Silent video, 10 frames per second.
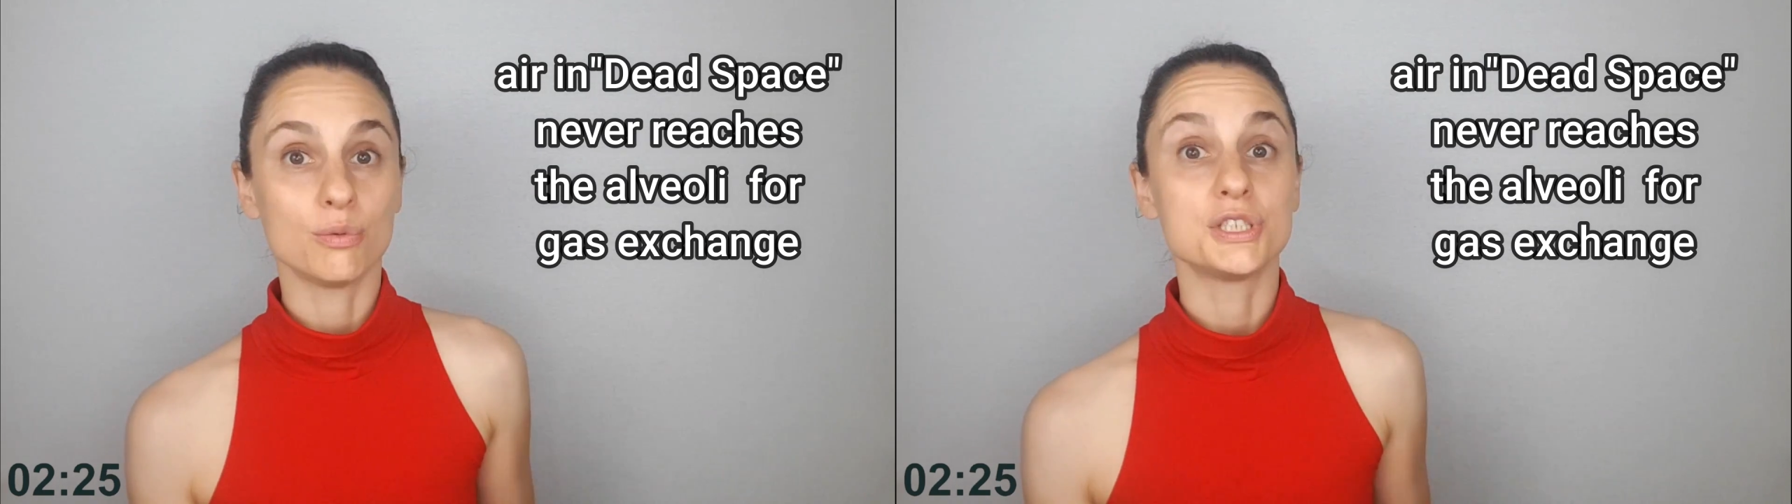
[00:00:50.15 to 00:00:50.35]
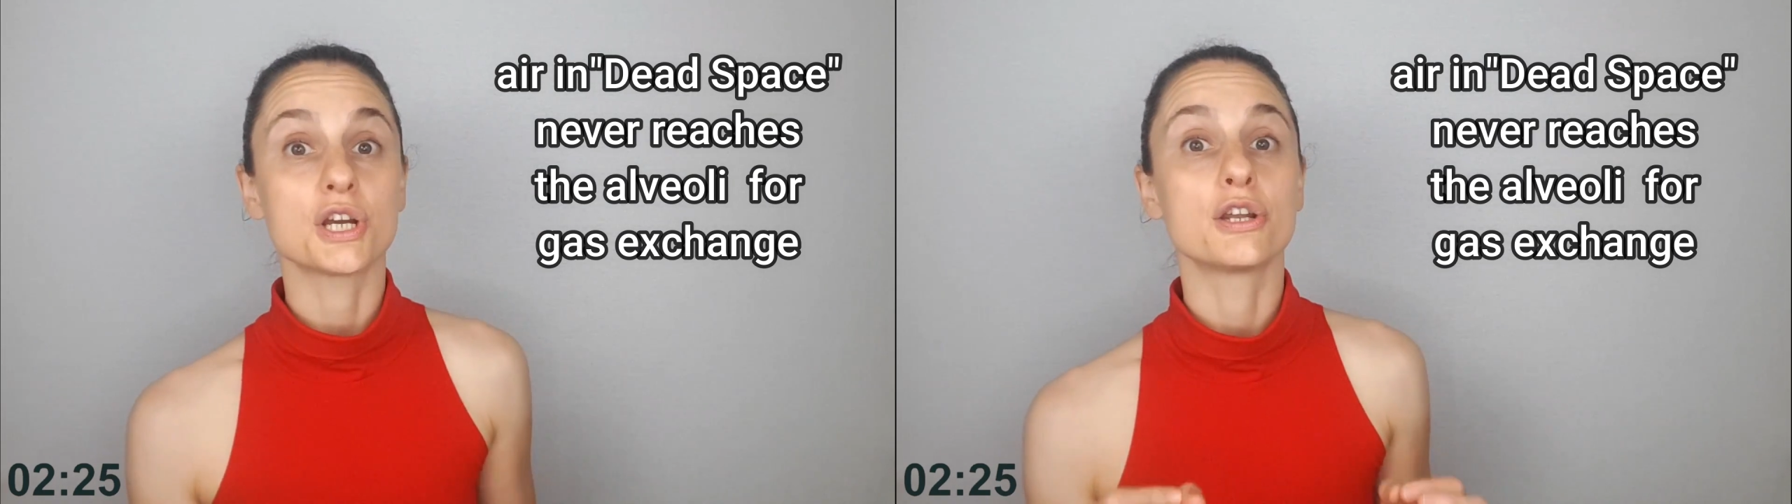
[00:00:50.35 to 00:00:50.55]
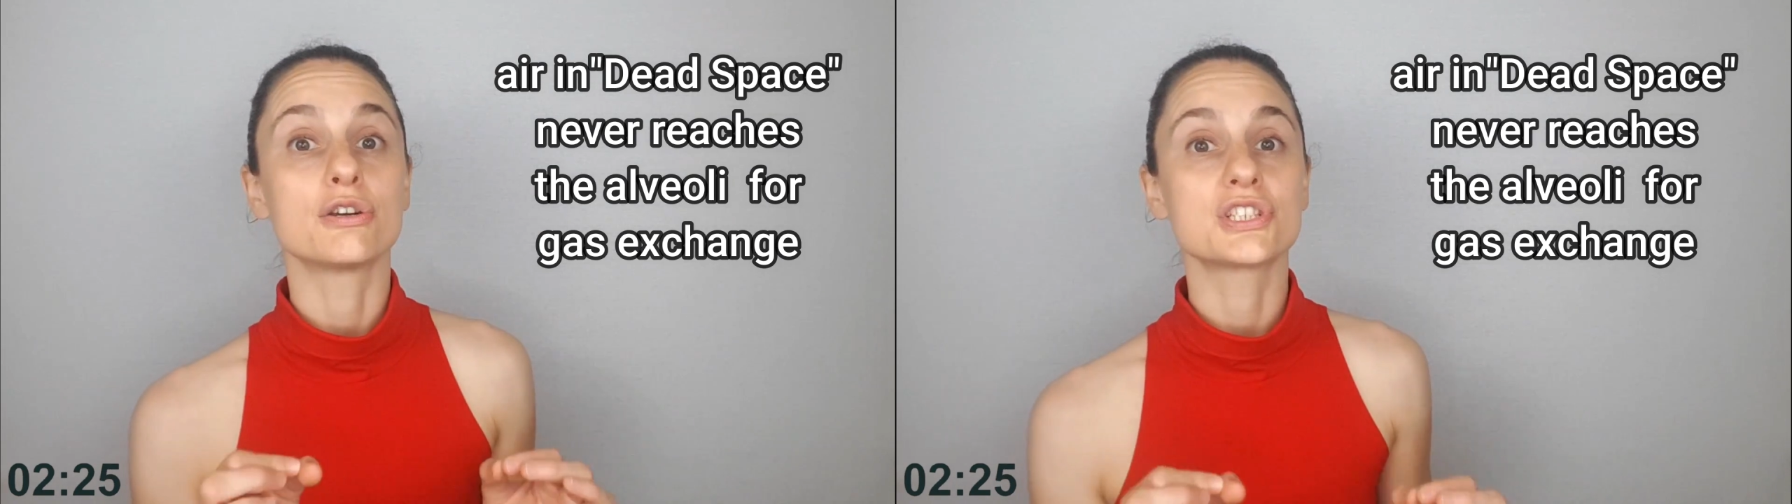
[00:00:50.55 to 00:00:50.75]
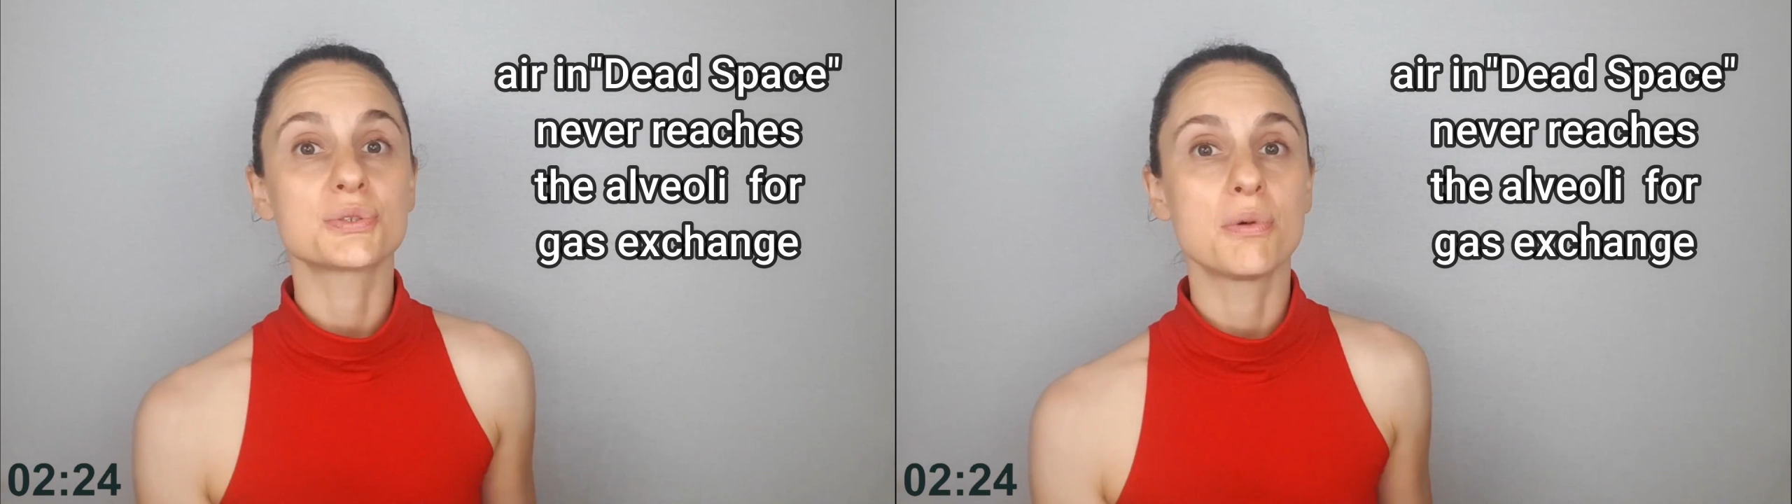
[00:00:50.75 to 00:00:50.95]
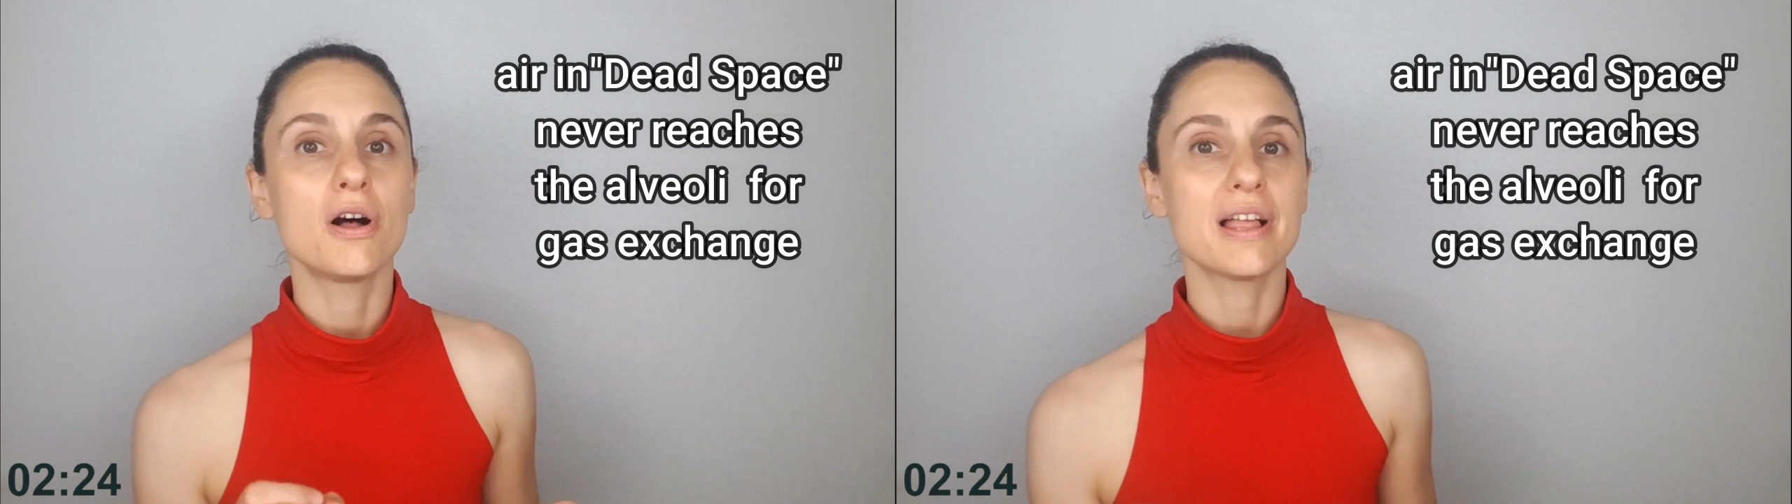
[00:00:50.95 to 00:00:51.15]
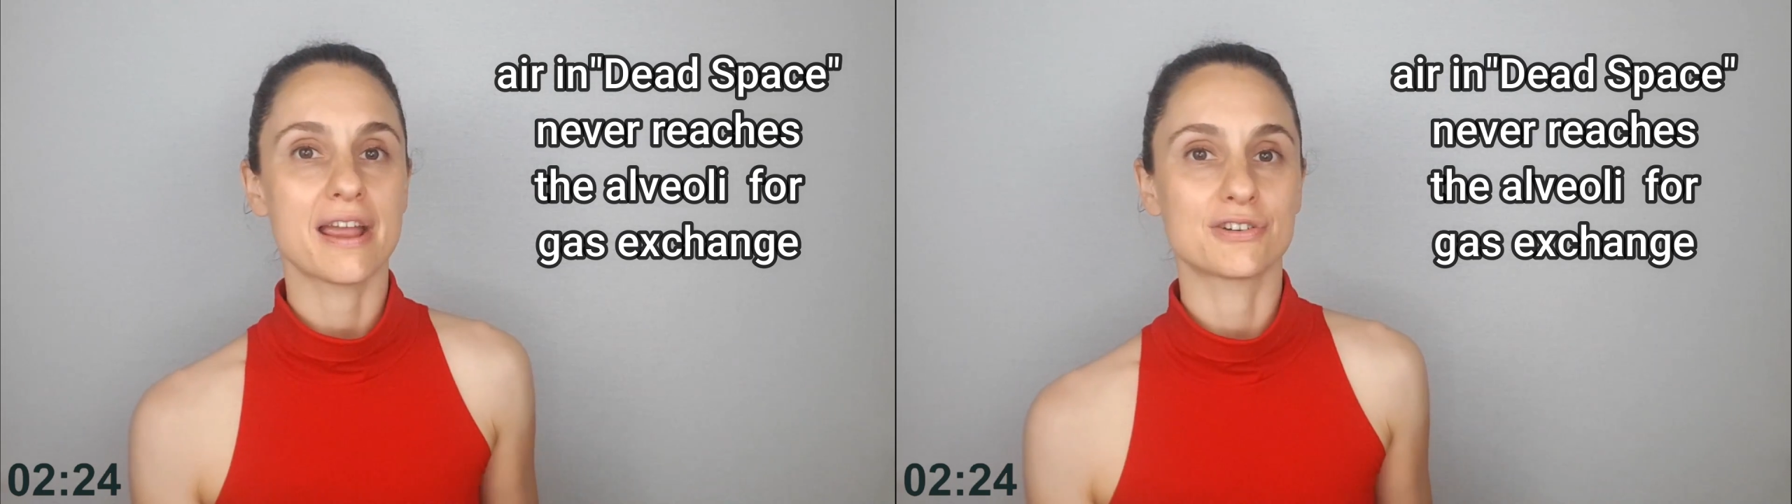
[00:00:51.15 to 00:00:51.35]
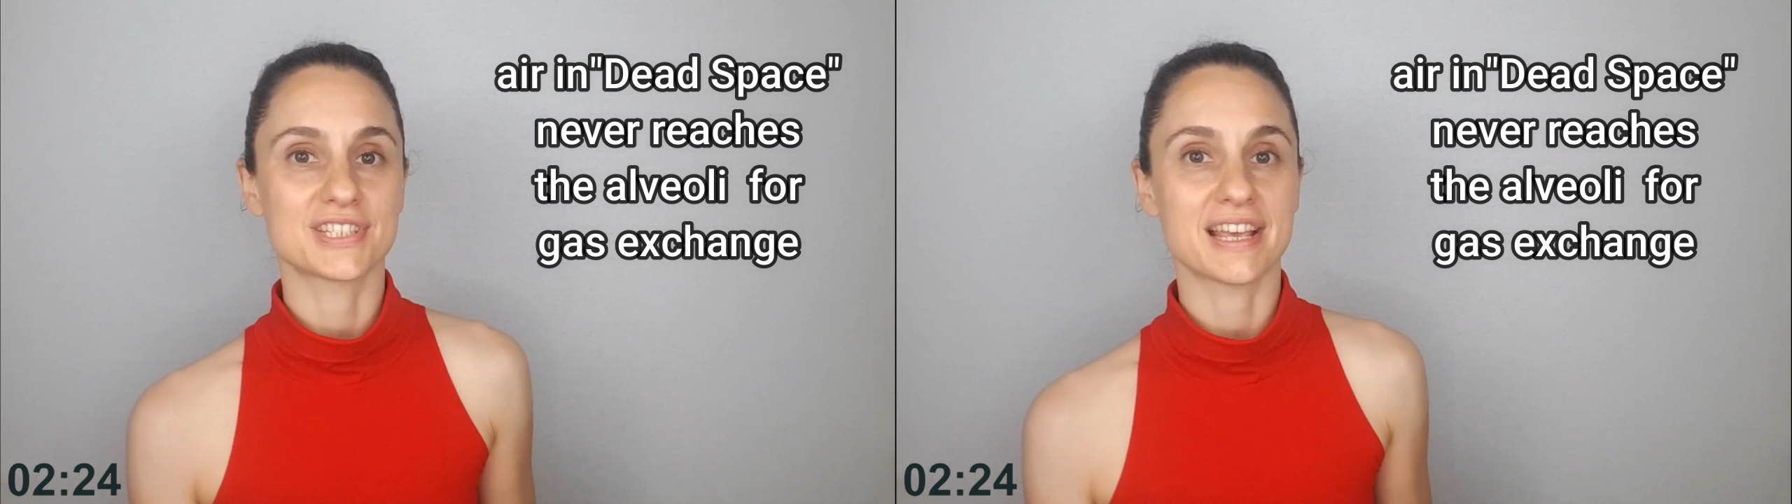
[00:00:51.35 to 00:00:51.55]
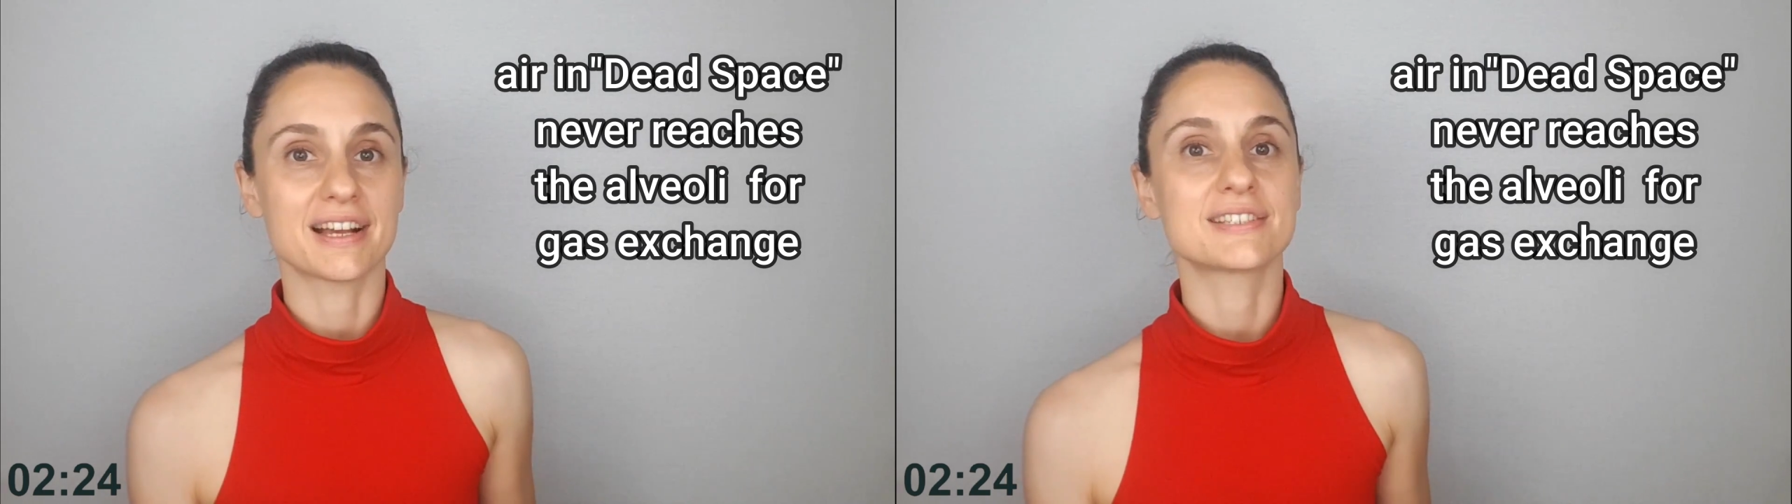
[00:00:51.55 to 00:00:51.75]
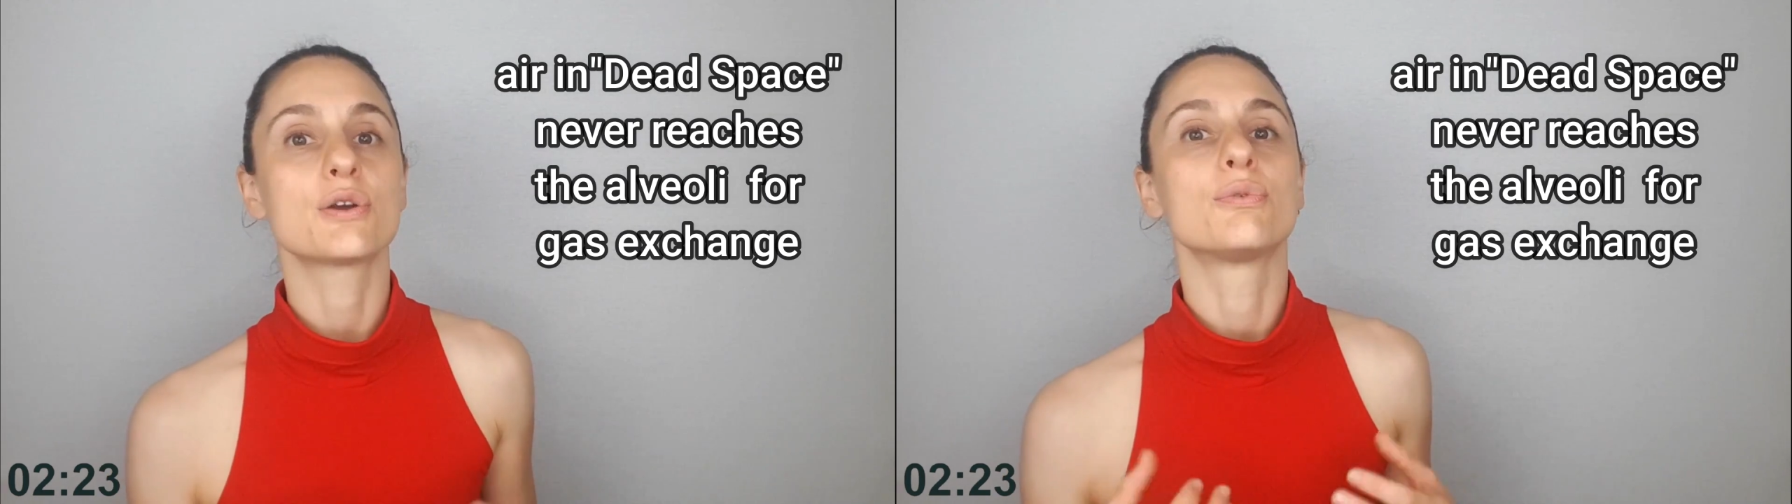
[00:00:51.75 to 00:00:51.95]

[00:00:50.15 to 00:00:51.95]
which are your small air sacs